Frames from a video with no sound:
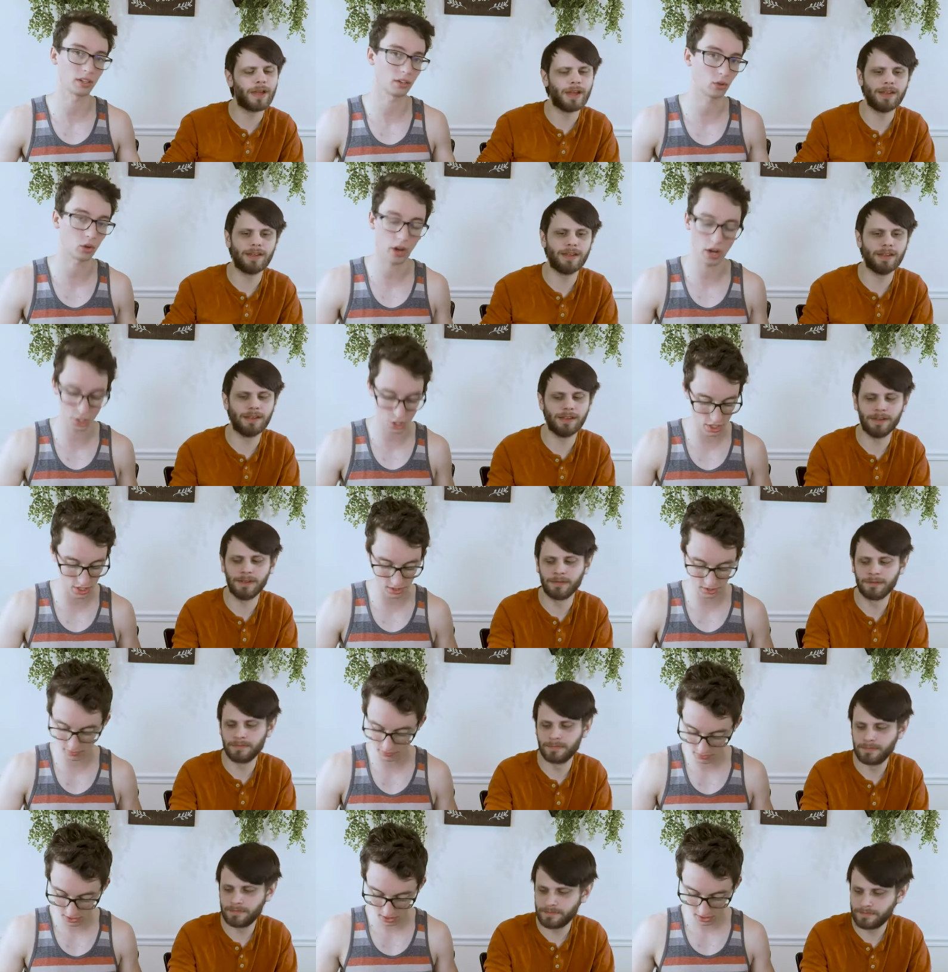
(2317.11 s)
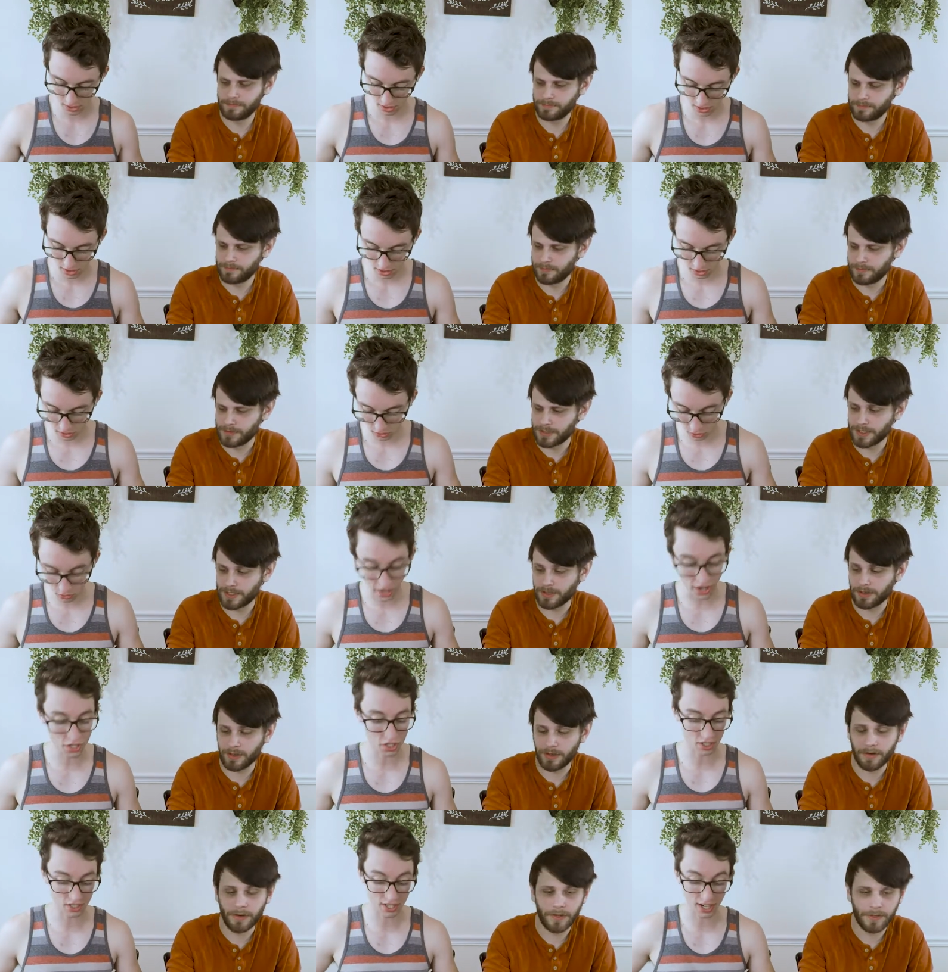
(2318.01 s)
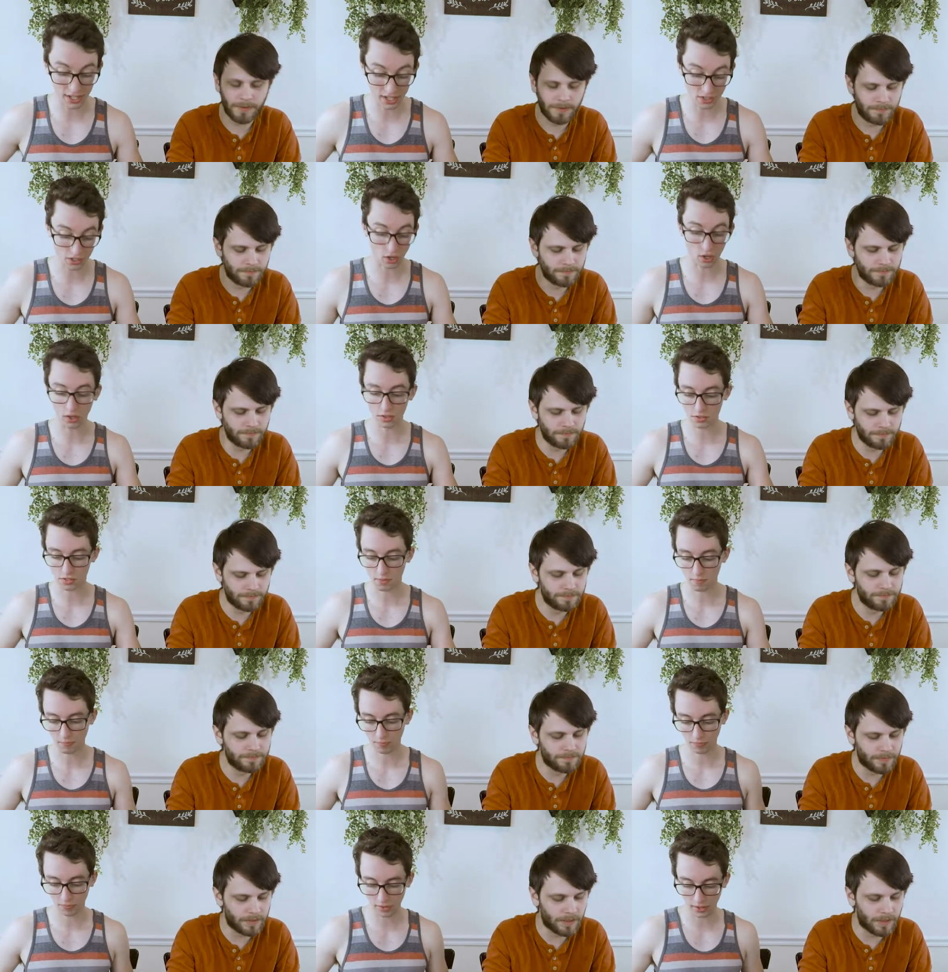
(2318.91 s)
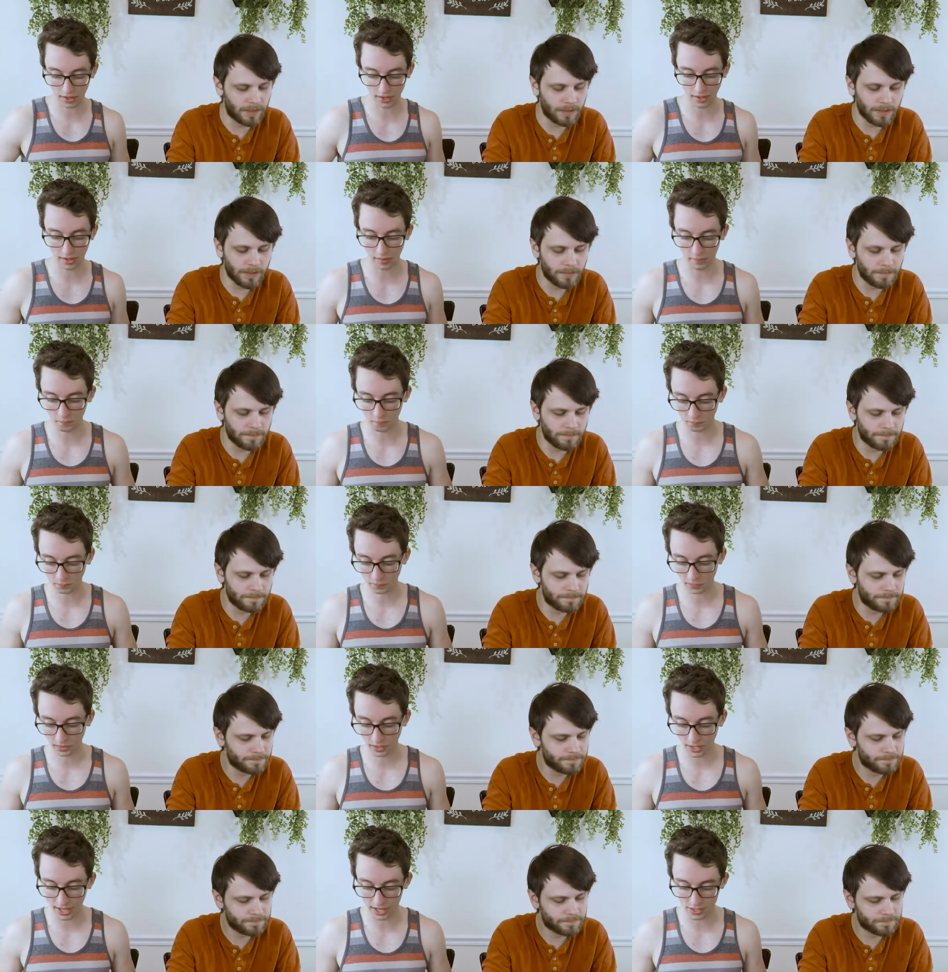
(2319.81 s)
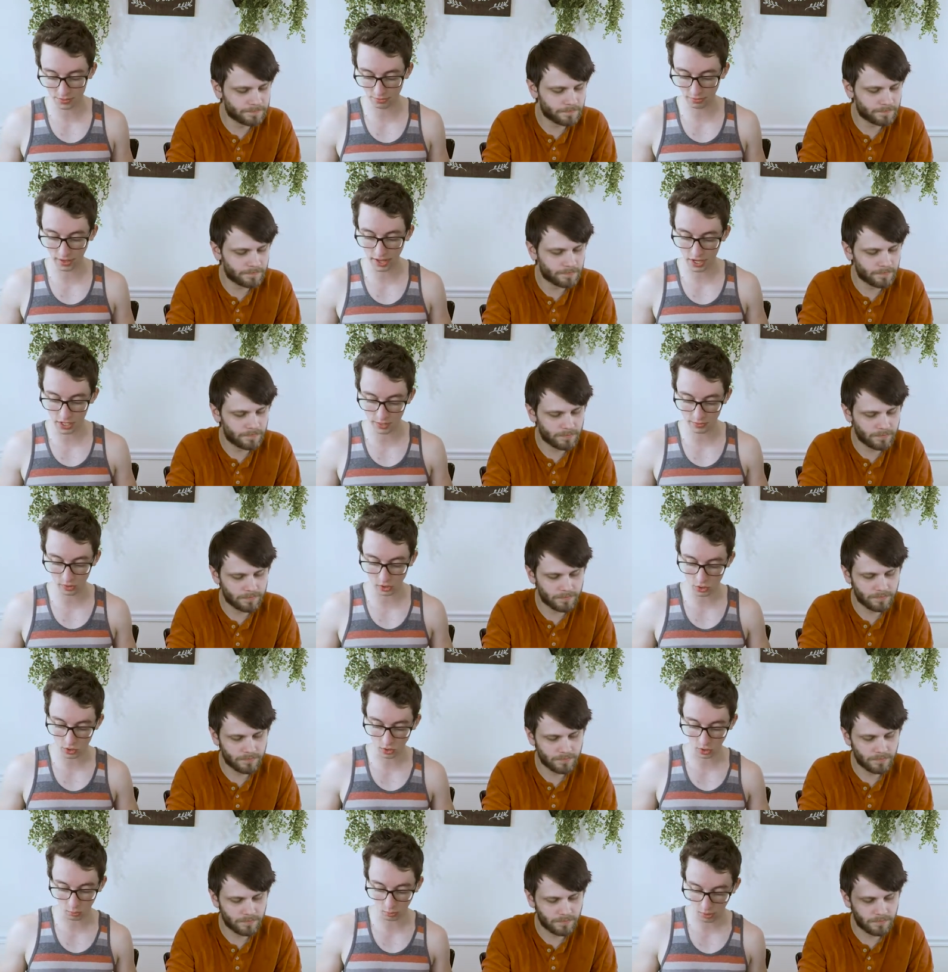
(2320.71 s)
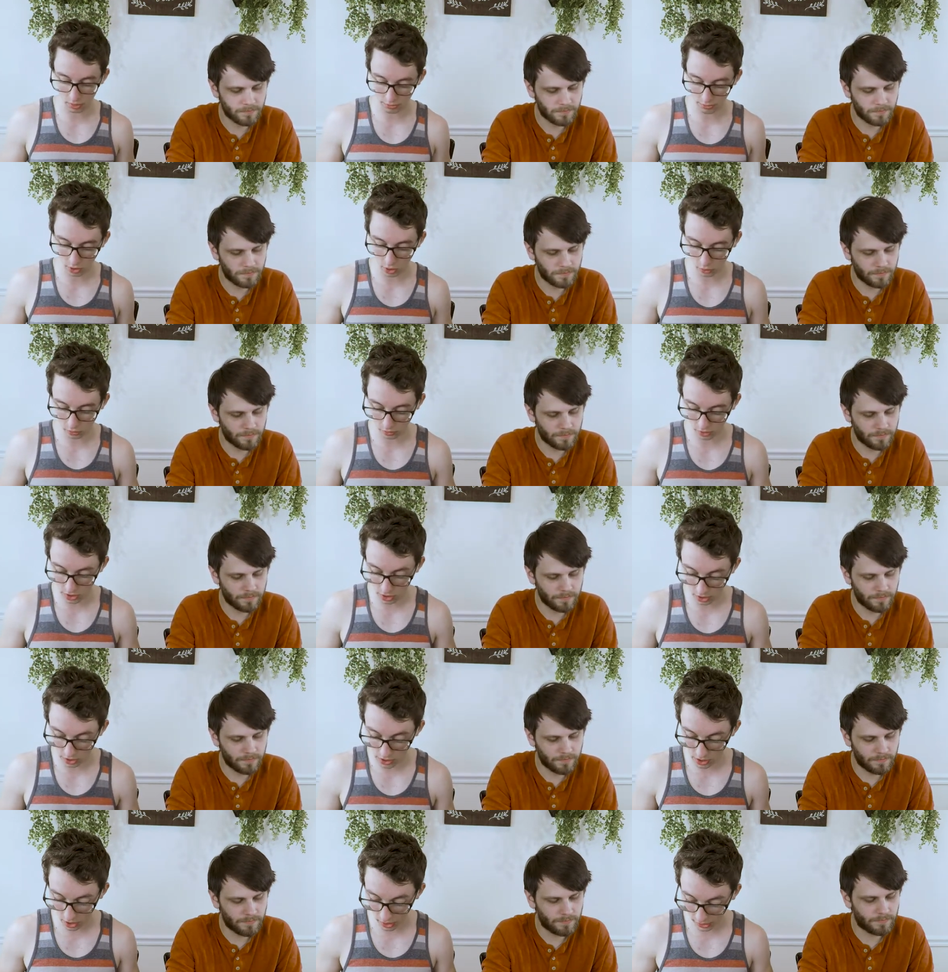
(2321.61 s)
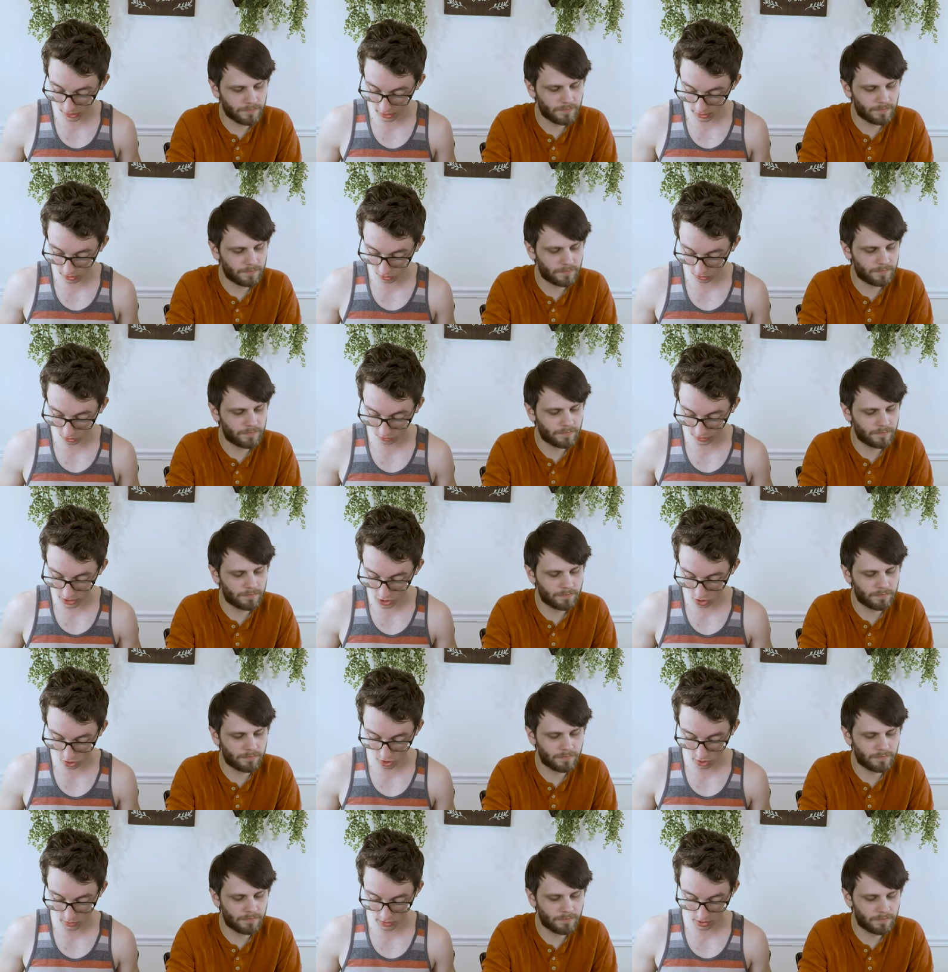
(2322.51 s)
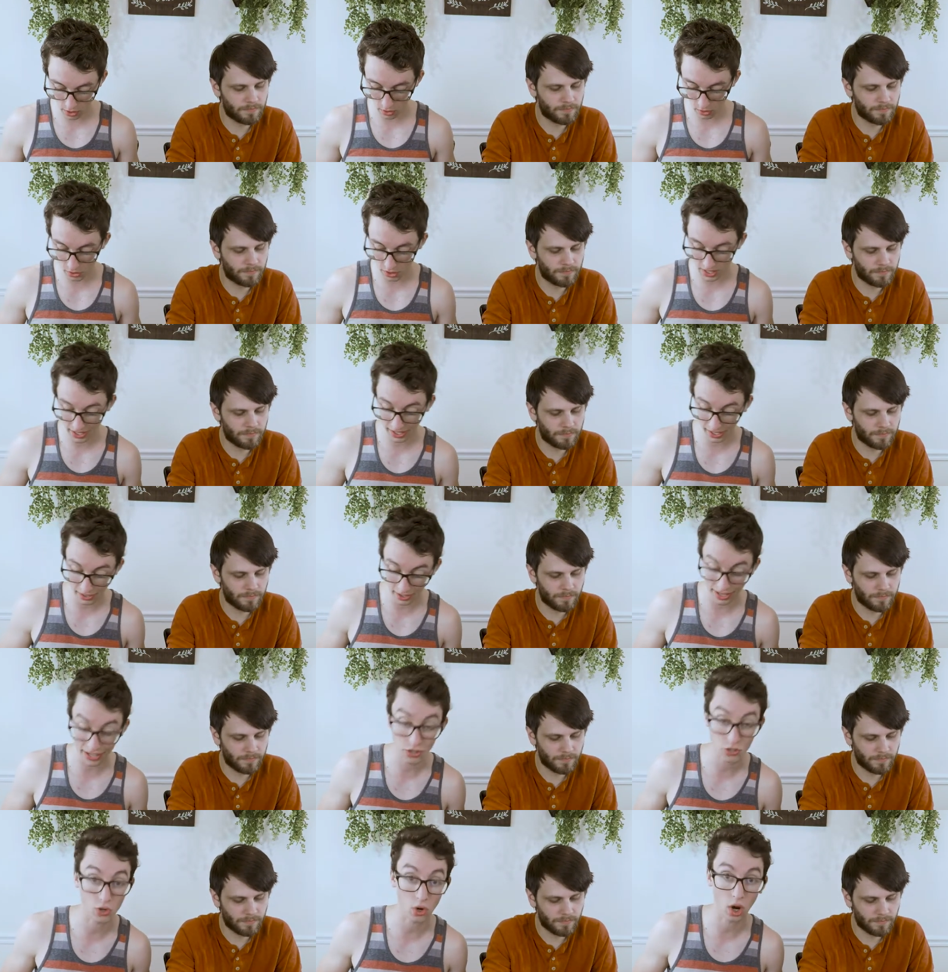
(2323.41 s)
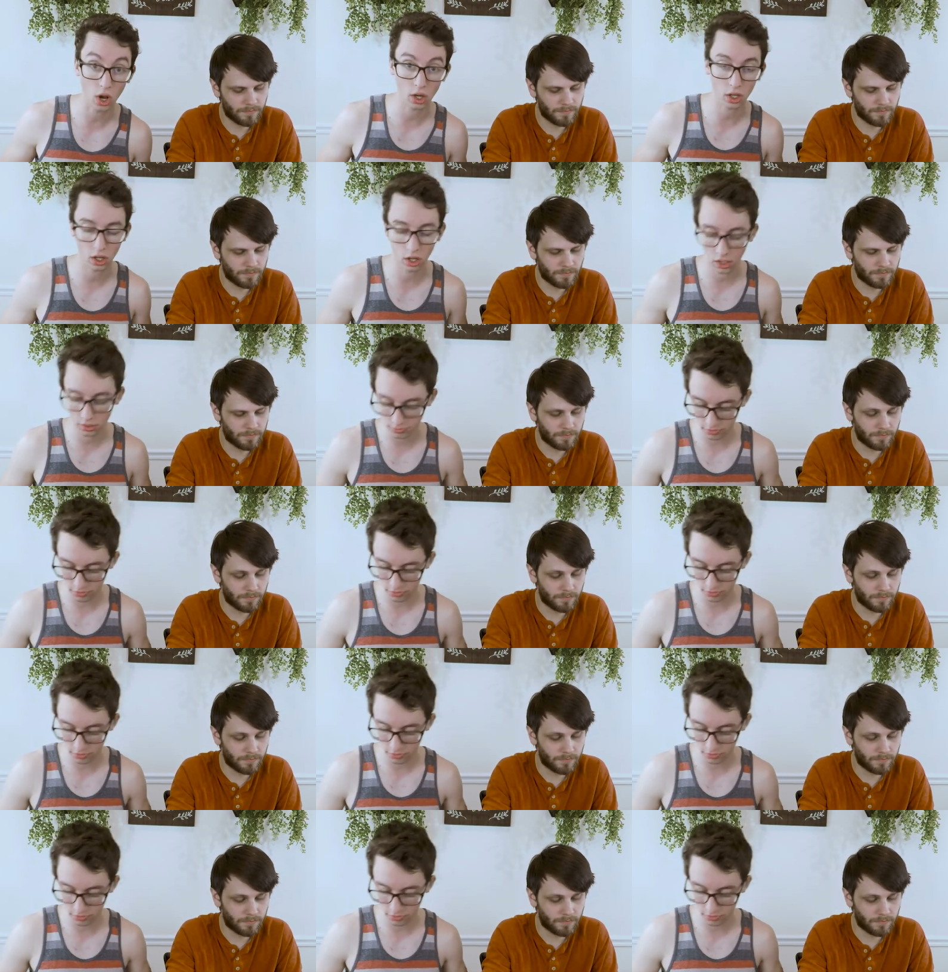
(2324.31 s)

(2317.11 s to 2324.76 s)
Speaker 1: Crashing. Yeah, yeah. Crashing Tide is awesome. Yeah, um, yeah. Has flash if you control a Merfolk. Return target creature to its owner's hand and draw a card for